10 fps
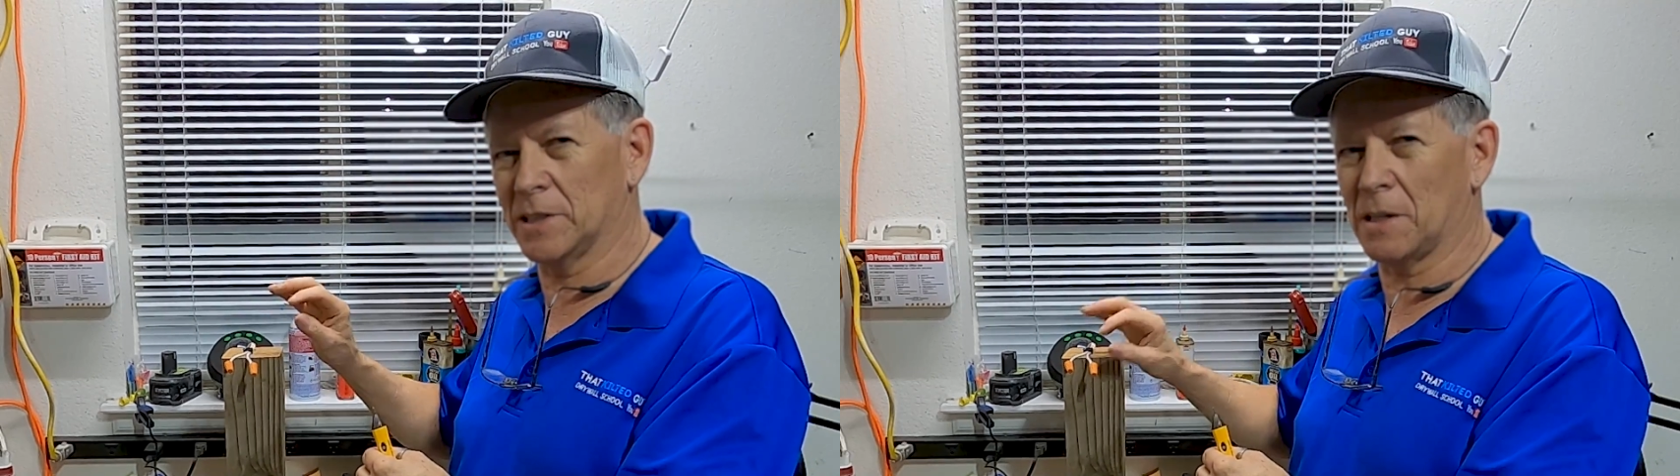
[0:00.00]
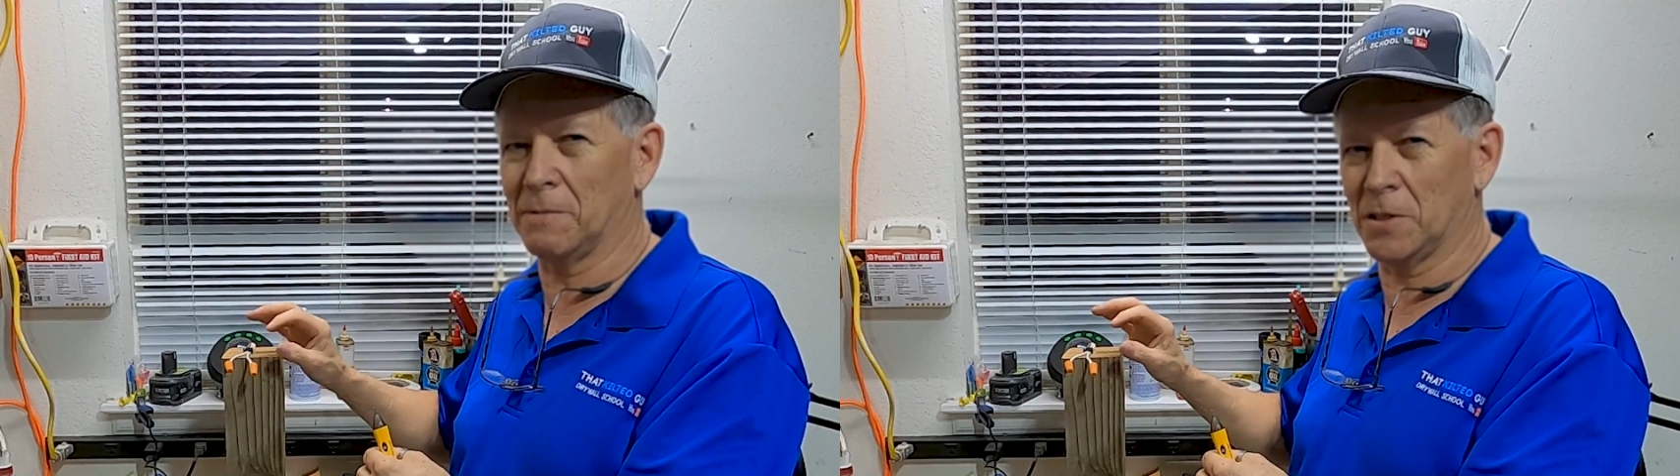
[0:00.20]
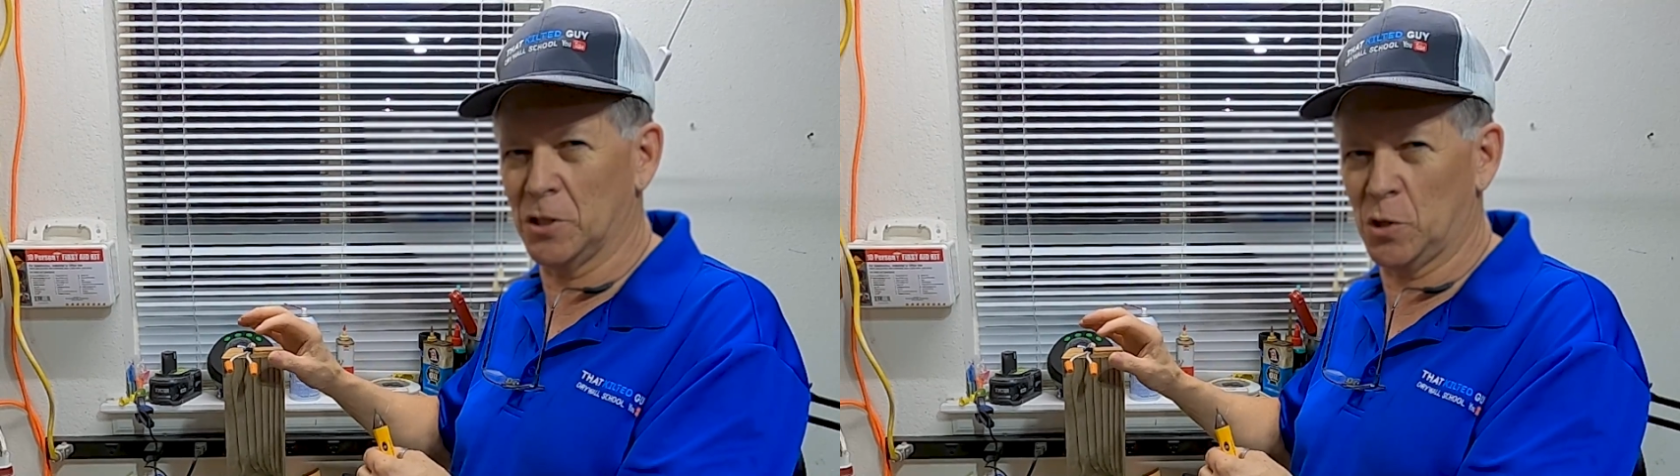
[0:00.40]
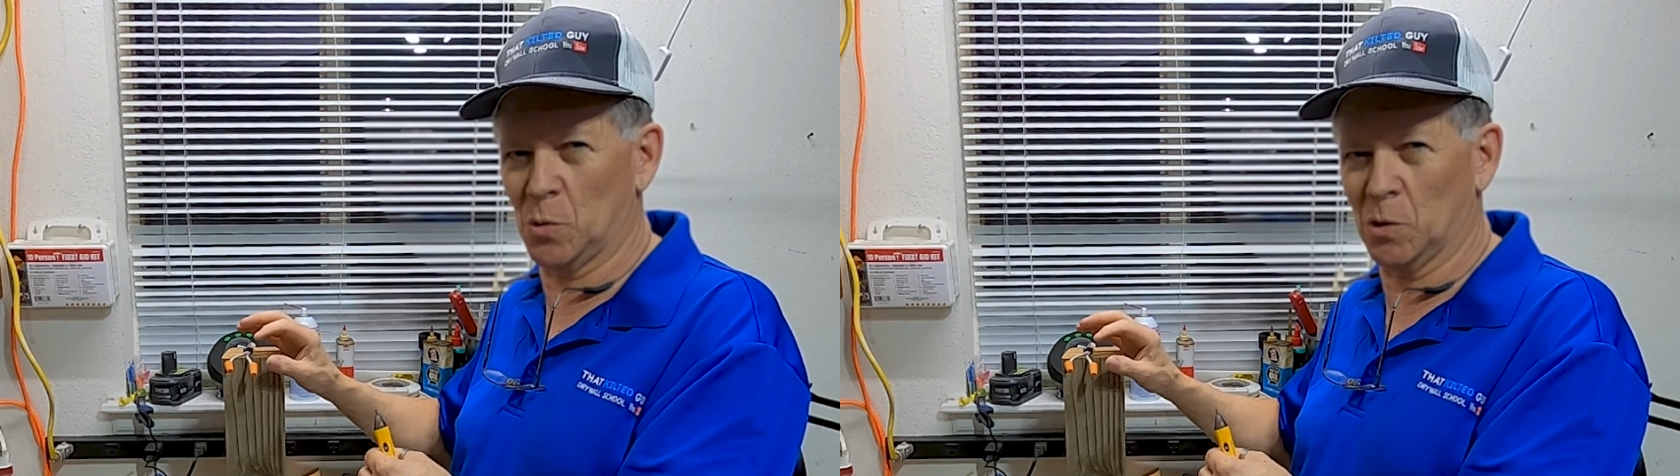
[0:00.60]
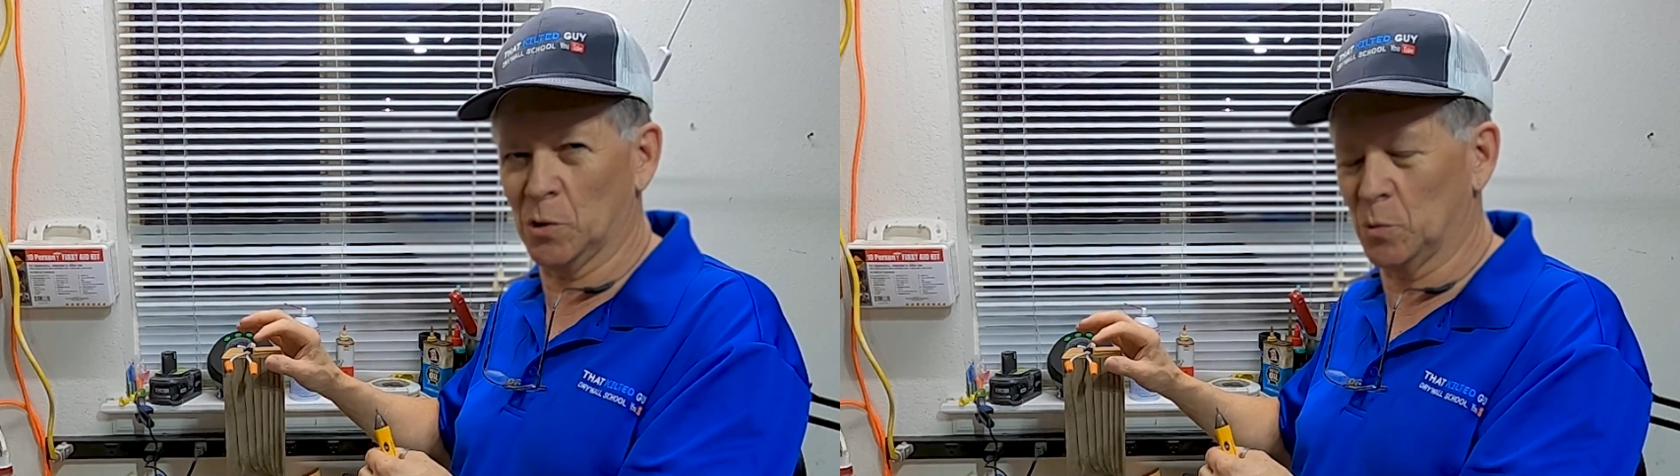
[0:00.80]
it's often
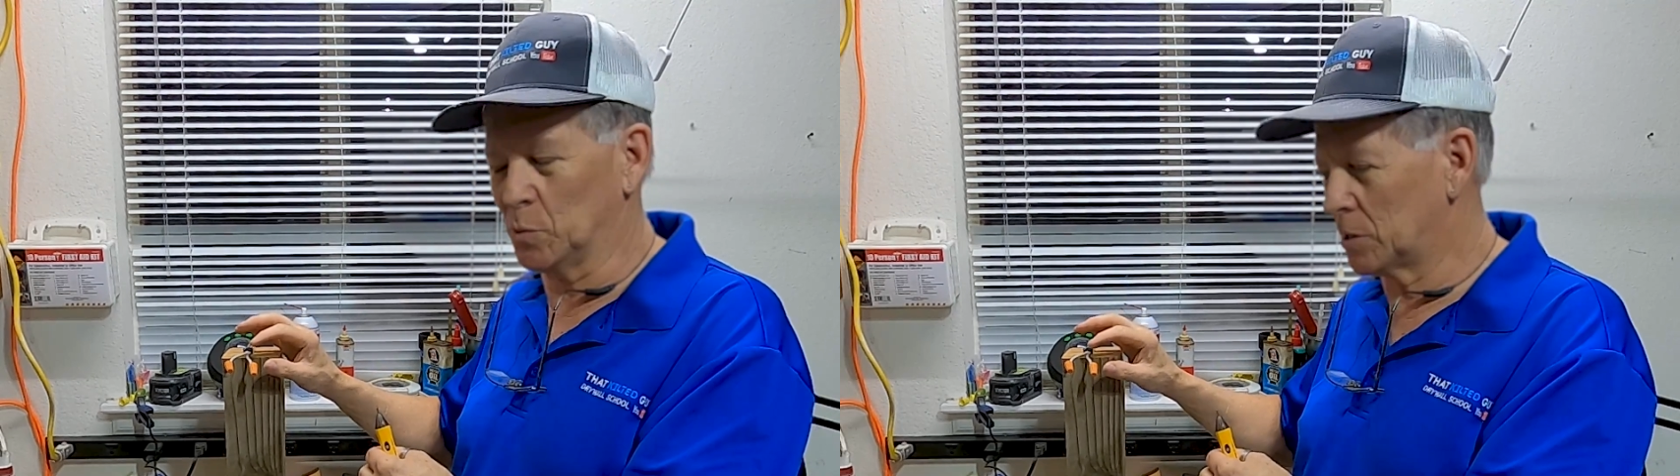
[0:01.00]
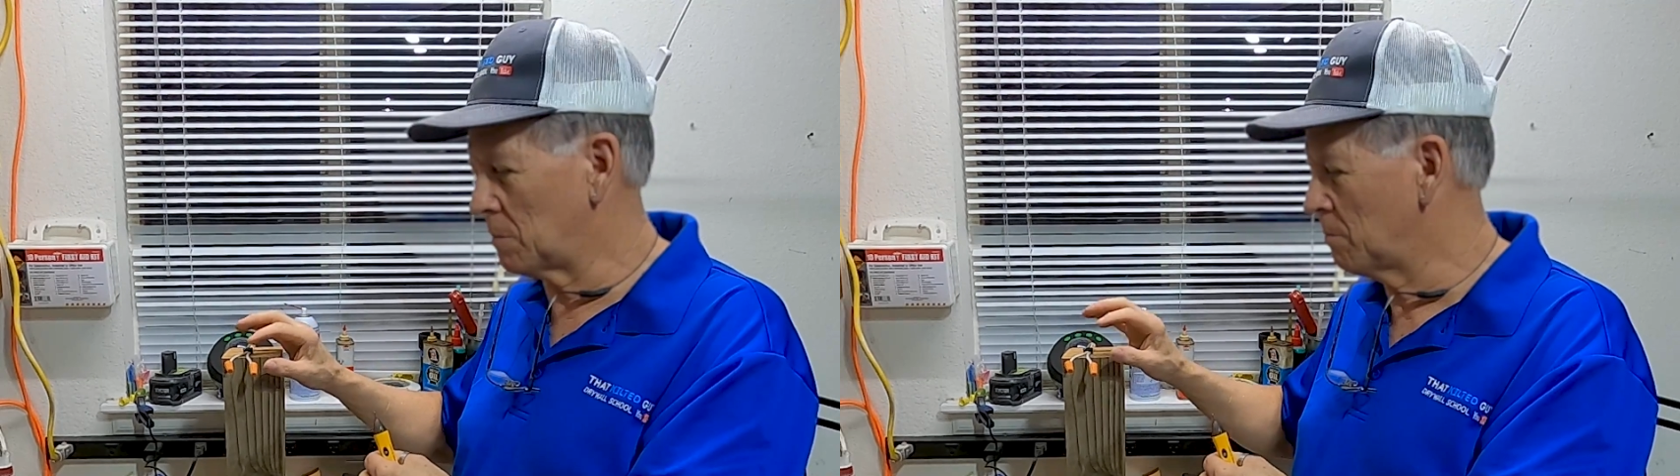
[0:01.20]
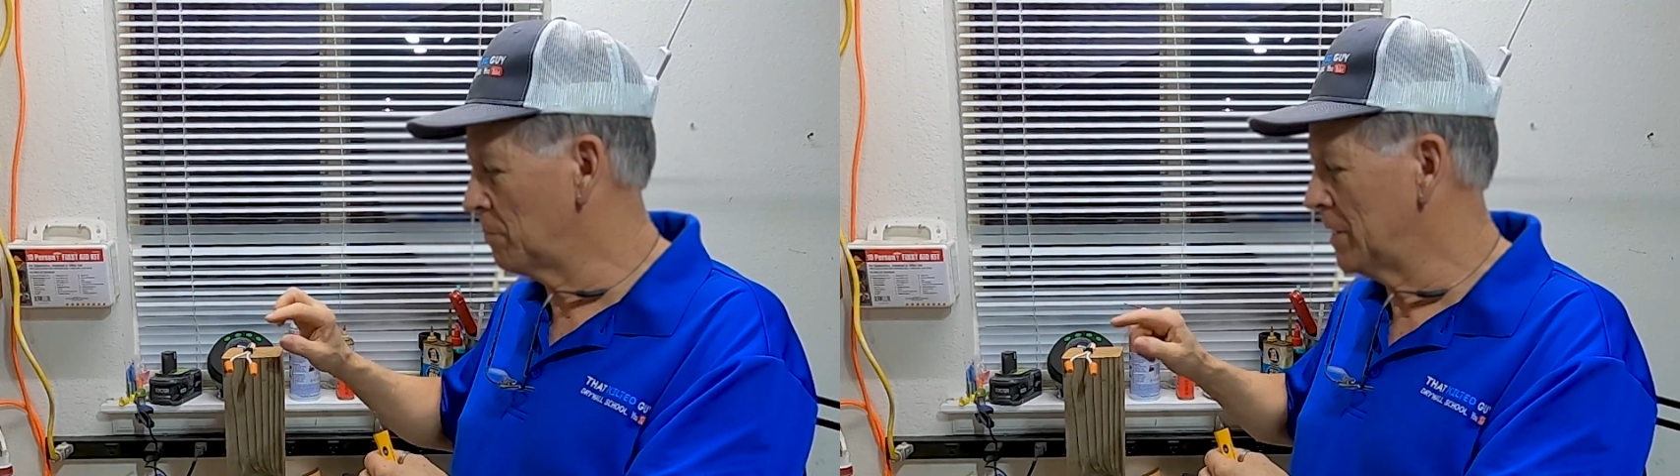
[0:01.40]
too loose.